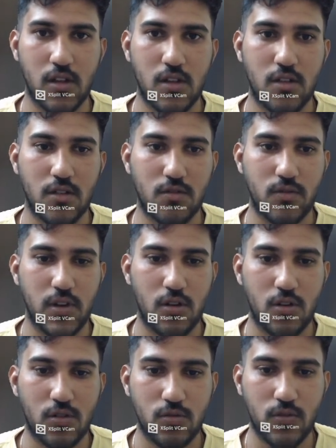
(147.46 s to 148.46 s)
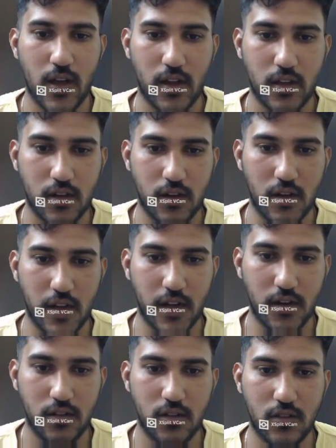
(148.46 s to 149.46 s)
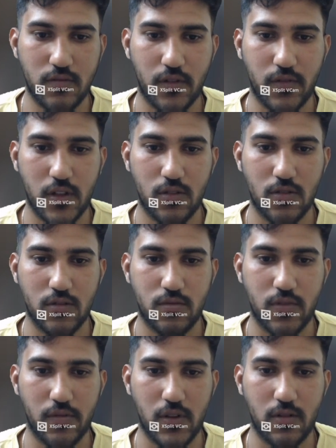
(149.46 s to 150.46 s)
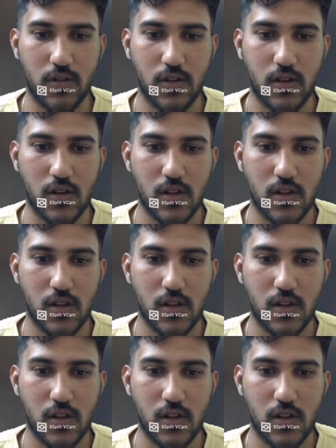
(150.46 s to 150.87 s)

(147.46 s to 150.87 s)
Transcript: So in order to hit this 50051,